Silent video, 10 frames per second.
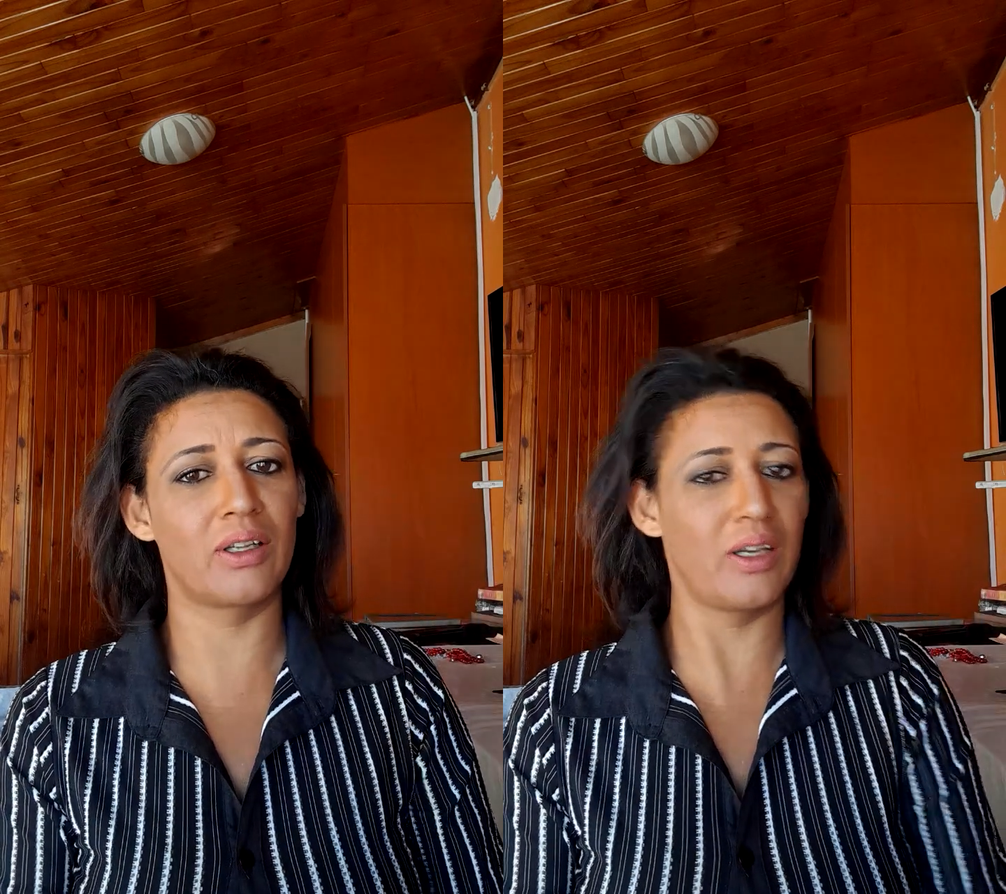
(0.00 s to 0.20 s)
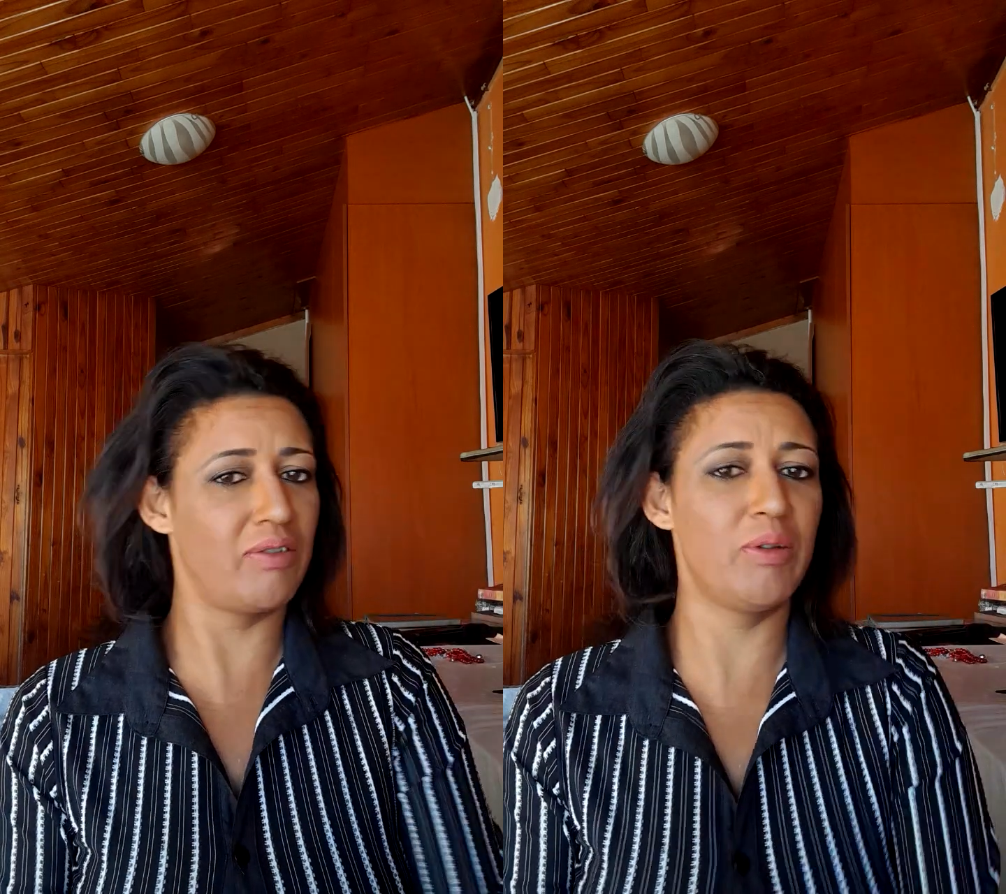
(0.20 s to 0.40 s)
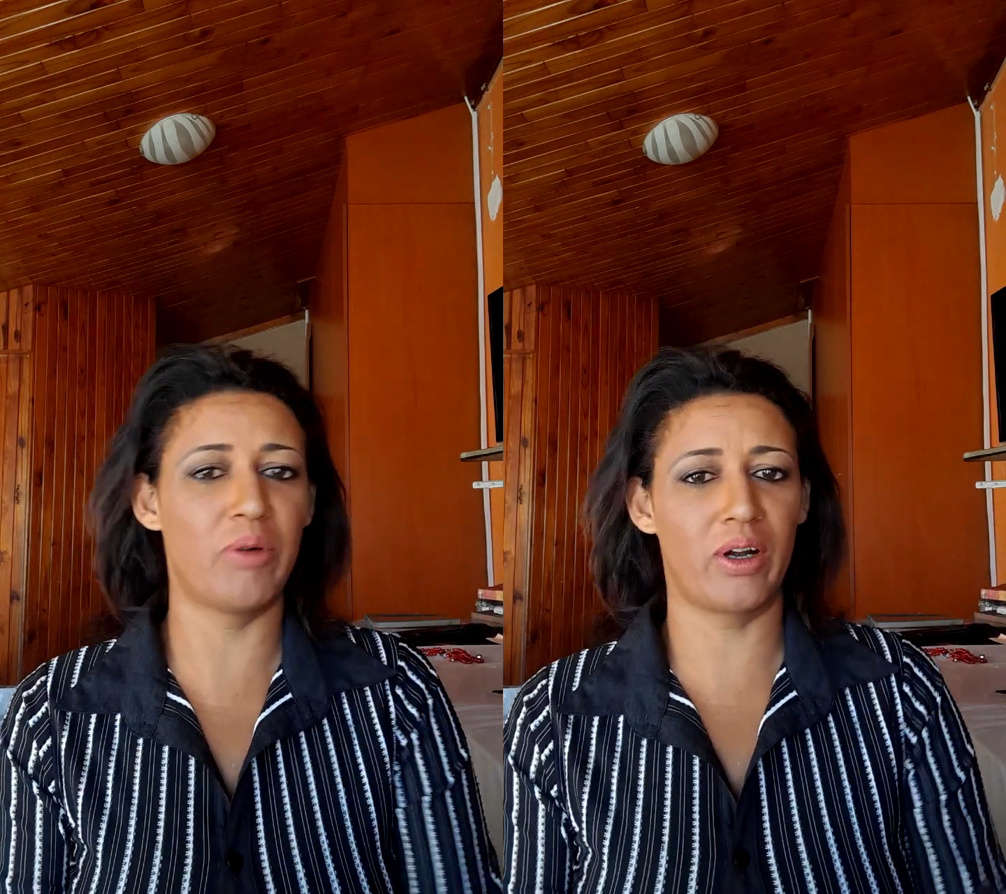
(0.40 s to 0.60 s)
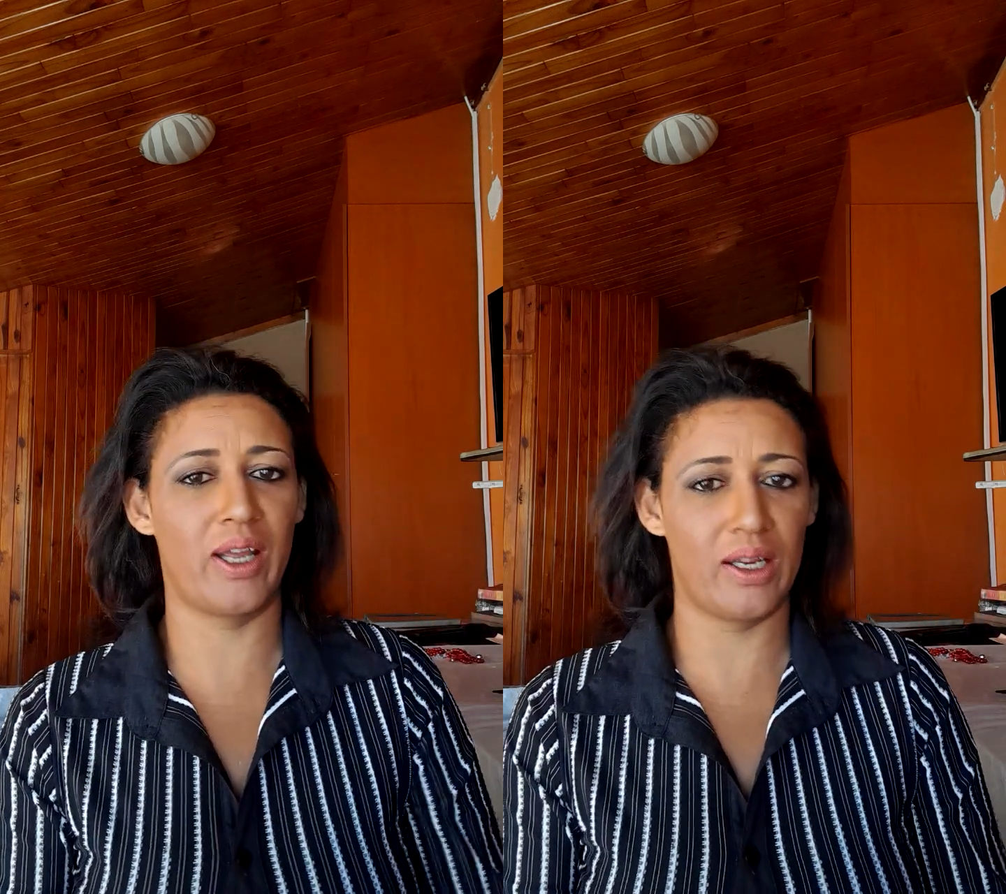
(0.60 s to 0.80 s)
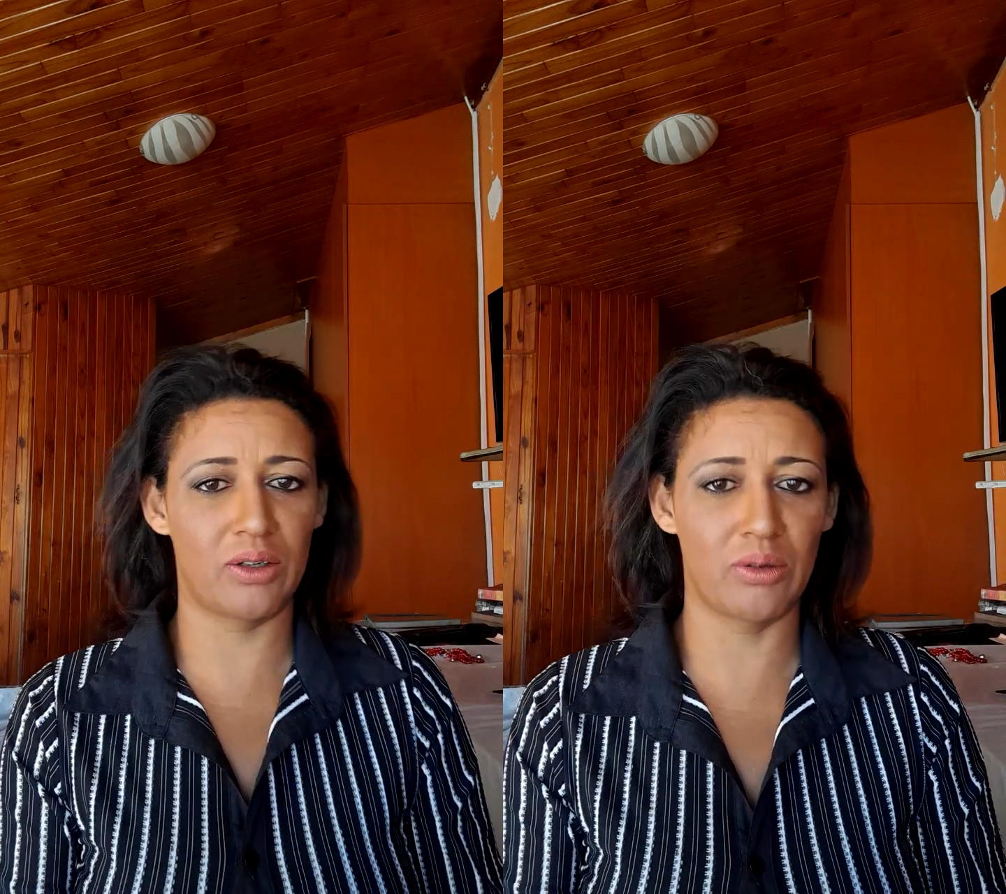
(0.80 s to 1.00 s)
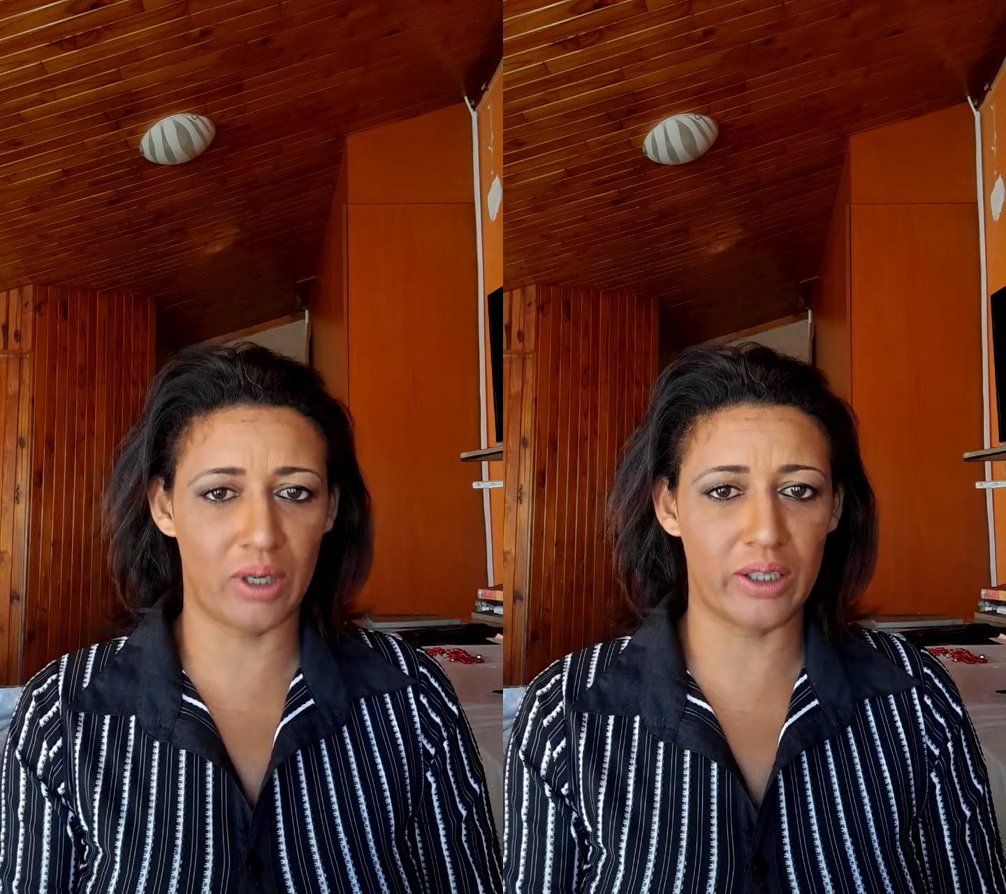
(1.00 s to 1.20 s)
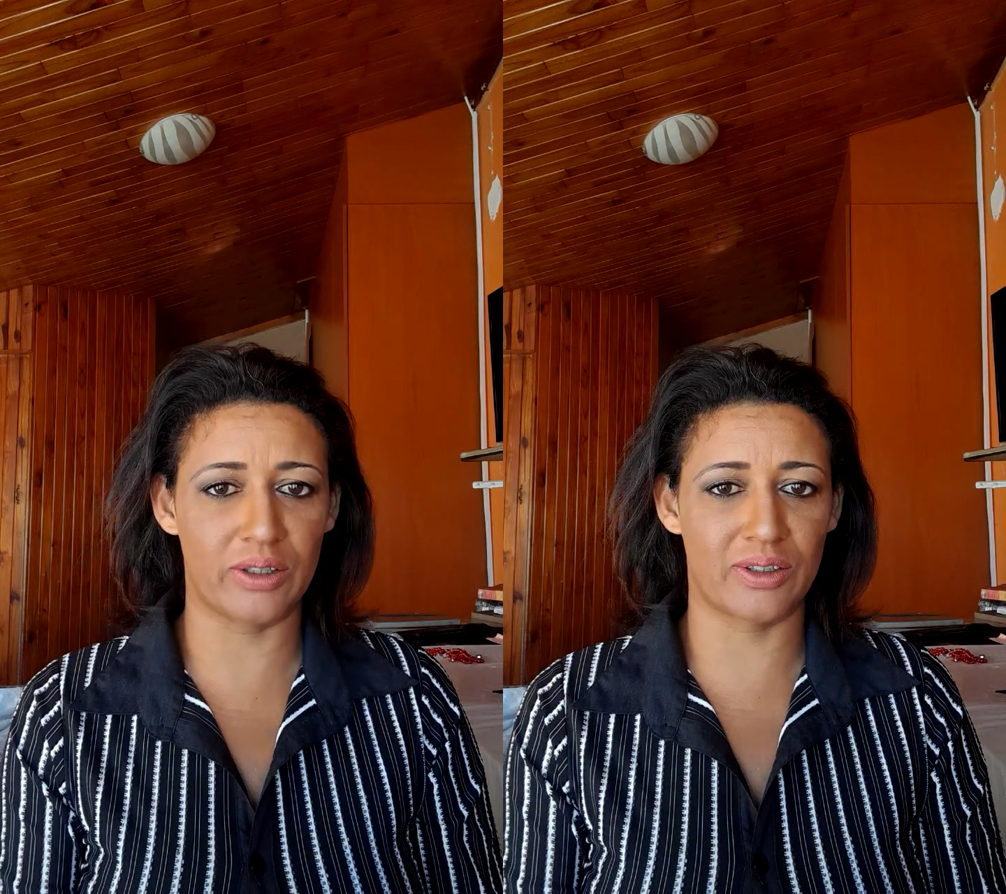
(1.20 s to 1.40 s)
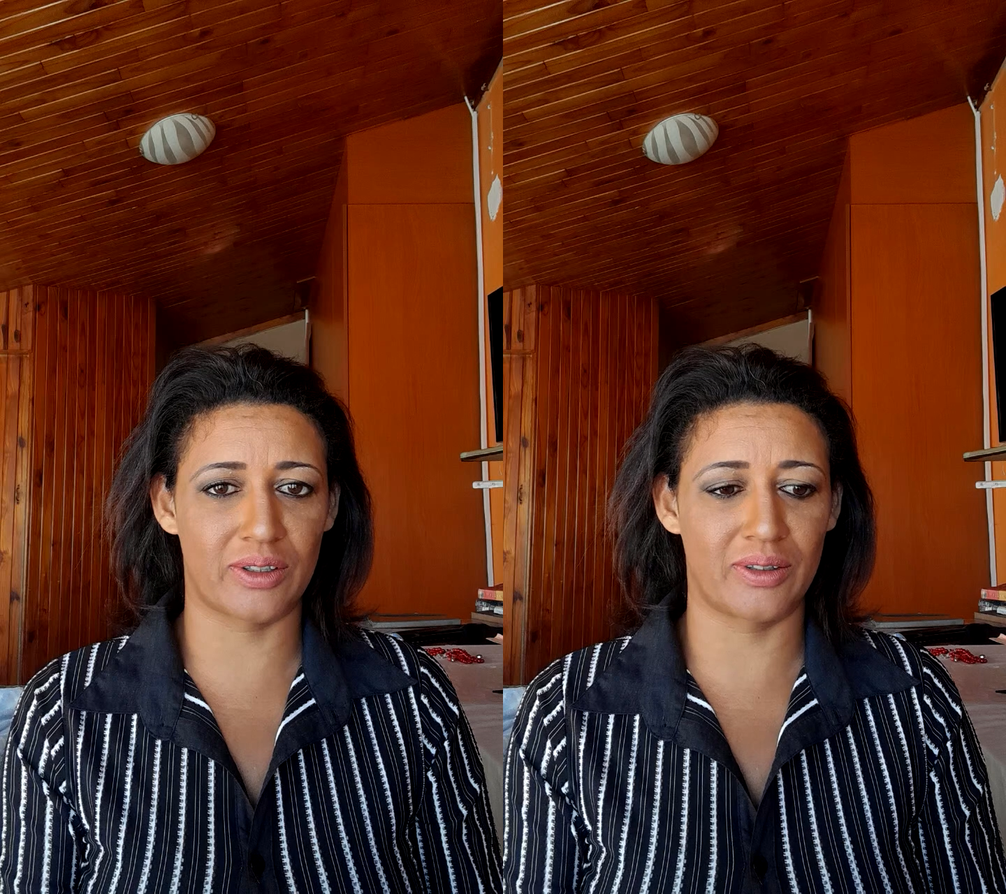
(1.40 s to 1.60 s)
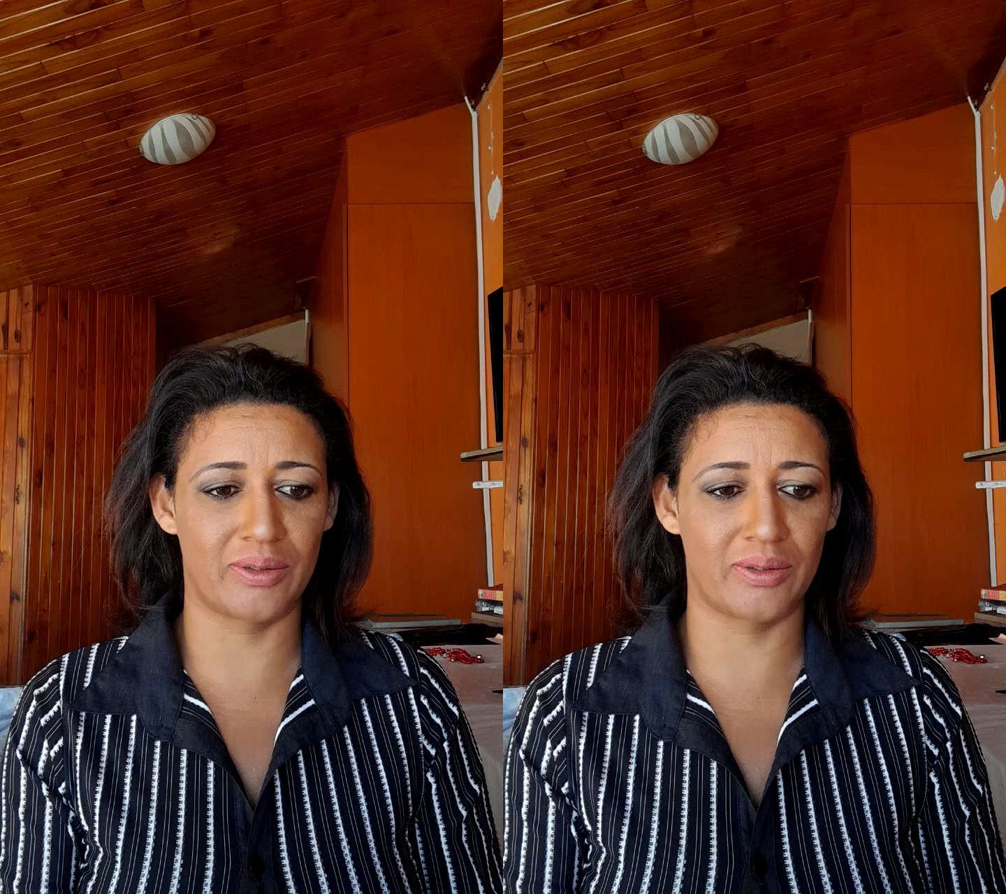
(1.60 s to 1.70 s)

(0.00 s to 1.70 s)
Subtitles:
that everybody had to watch.